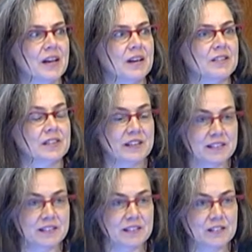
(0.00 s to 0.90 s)
a
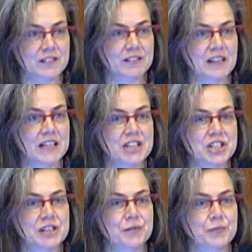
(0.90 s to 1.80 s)
citizens'
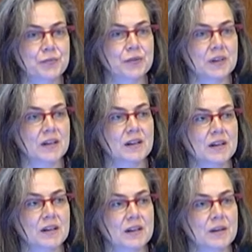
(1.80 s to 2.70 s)
initiative
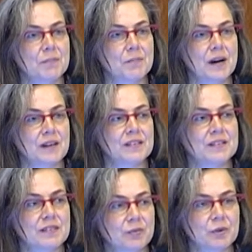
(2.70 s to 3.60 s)
uh,
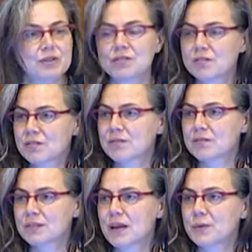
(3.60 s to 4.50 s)
combined with
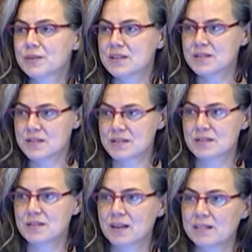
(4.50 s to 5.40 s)
nowadays
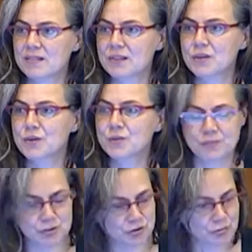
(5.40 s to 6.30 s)
an NGO
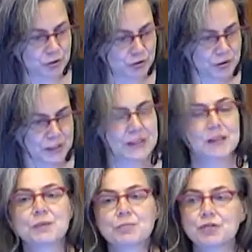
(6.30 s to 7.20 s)
structure in
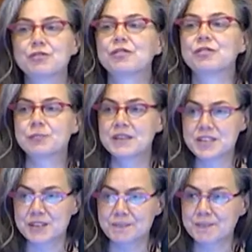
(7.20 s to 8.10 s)
uh, Brussels
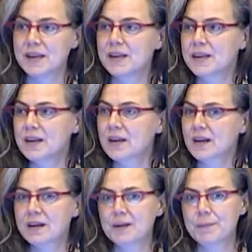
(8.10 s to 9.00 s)
region.
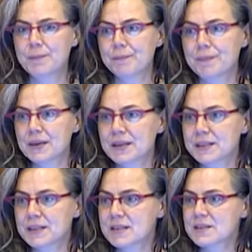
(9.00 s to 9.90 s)
Um, and I
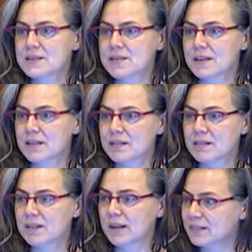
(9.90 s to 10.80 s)
think it's uh,
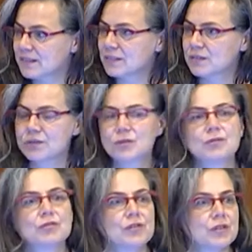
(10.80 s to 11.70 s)
connecting to,
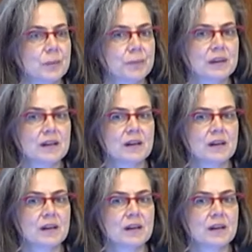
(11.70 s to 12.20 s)
to the topic